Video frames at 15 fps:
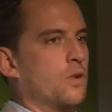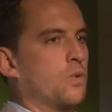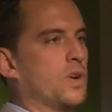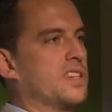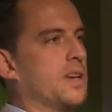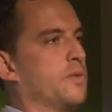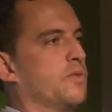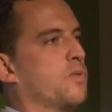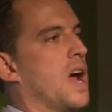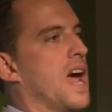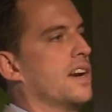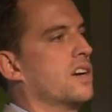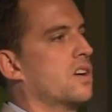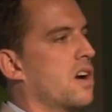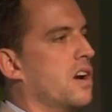What type of
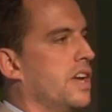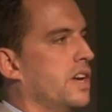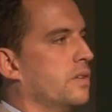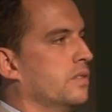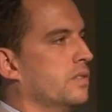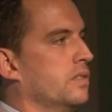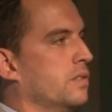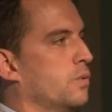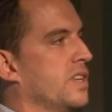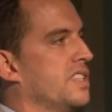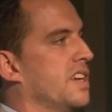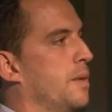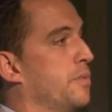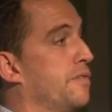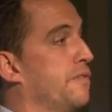rider are you? What
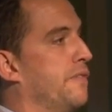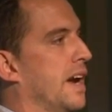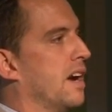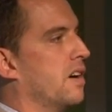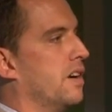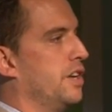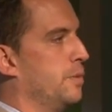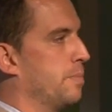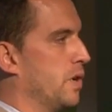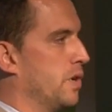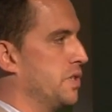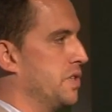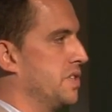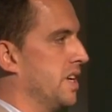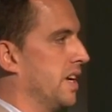type of fare are you
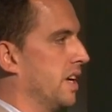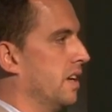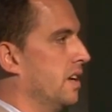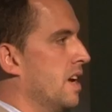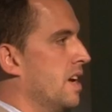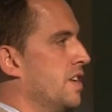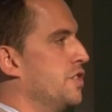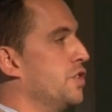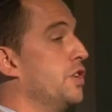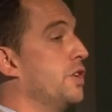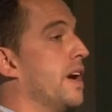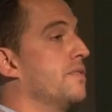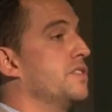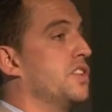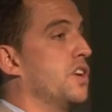purchasing? Do you
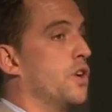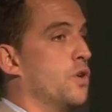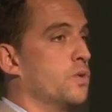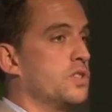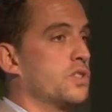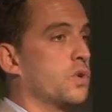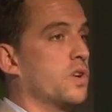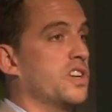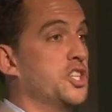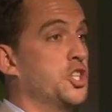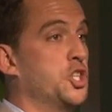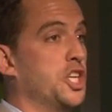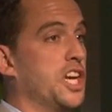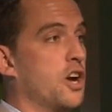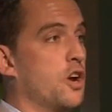have zones or a
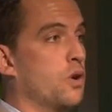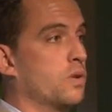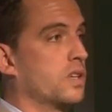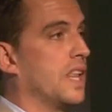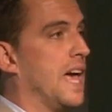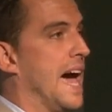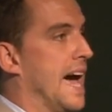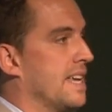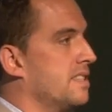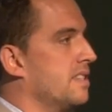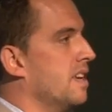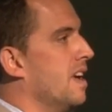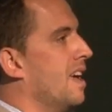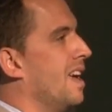geo class?